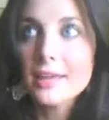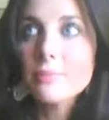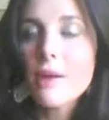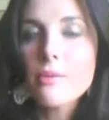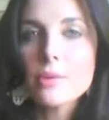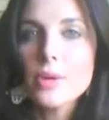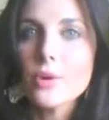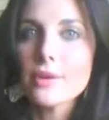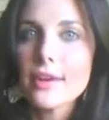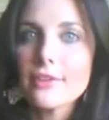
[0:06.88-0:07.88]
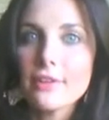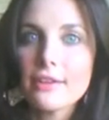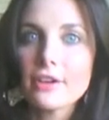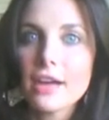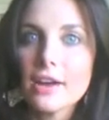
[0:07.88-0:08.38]
and probably one of my
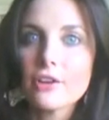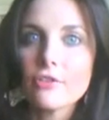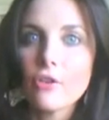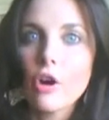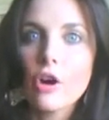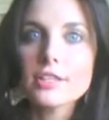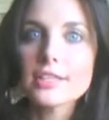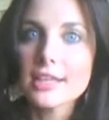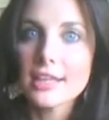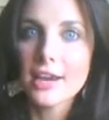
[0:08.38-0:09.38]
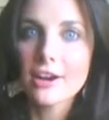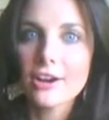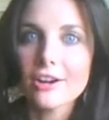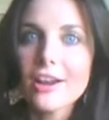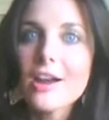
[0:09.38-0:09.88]
favorite out of all
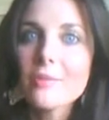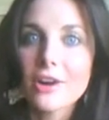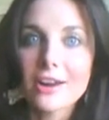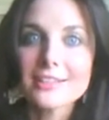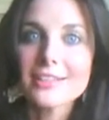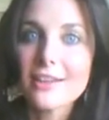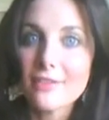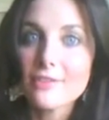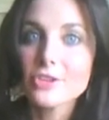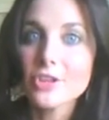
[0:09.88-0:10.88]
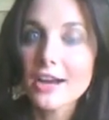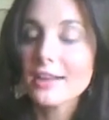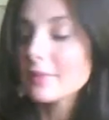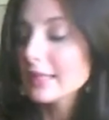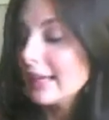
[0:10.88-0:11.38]
skincare products that I've ever tried
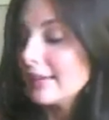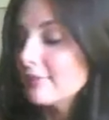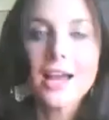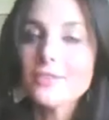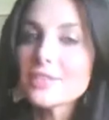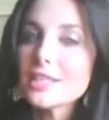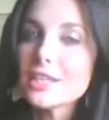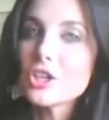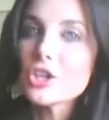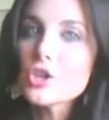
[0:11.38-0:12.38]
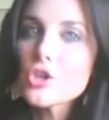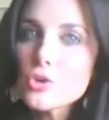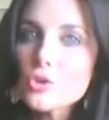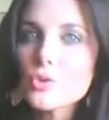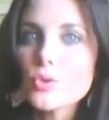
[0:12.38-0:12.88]
in my life. I've seen
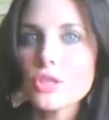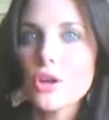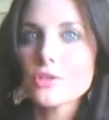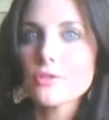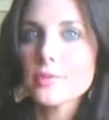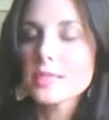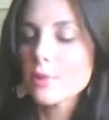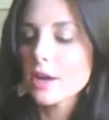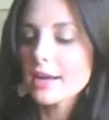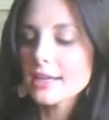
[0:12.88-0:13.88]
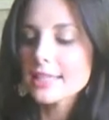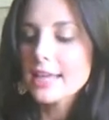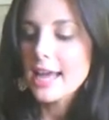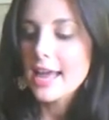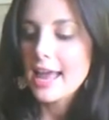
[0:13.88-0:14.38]
huge results from this product,
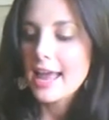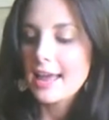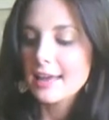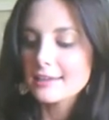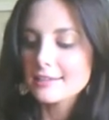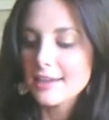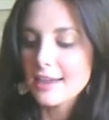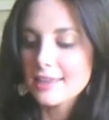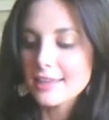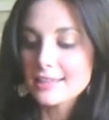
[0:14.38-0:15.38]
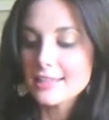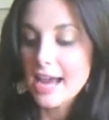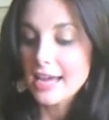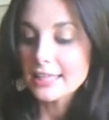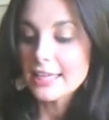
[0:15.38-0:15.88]
and I think it's
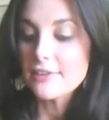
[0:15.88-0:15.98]
highly